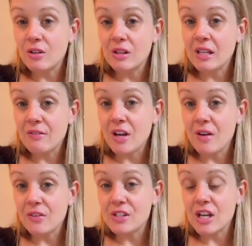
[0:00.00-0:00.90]
leave a
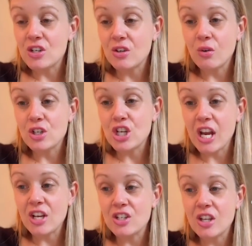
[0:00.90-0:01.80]
conversation or change